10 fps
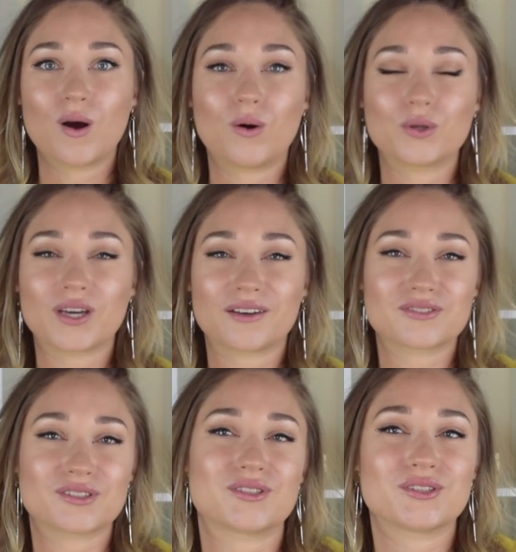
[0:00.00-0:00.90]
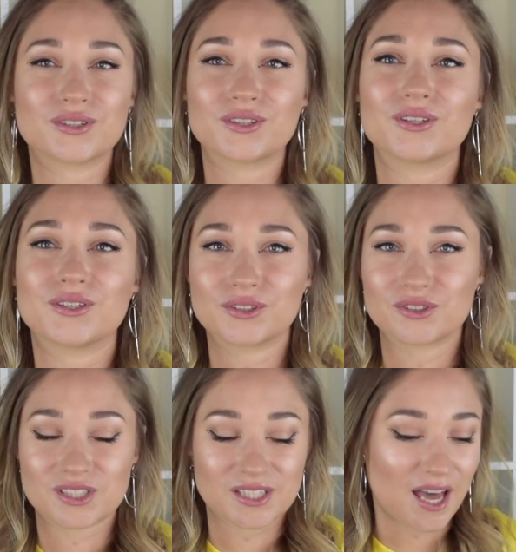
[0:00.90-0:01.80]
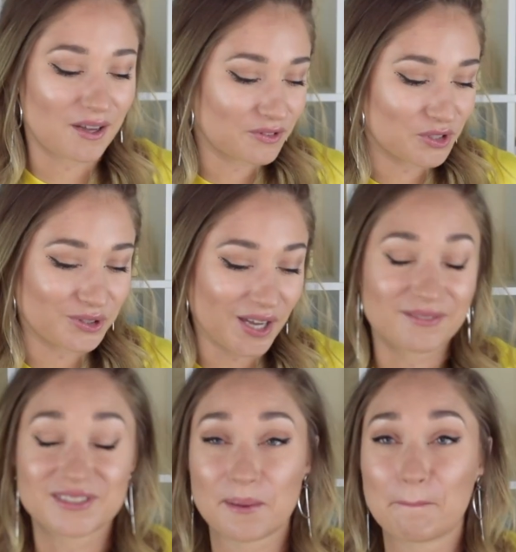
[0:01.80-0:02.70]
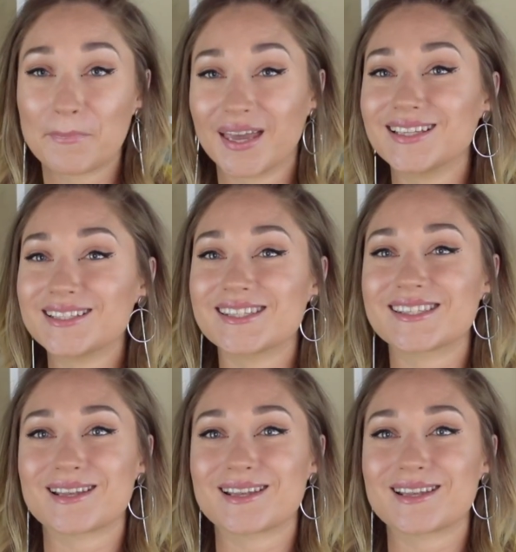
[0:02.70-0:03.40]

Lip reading: All you have to do, you just have to have some pins,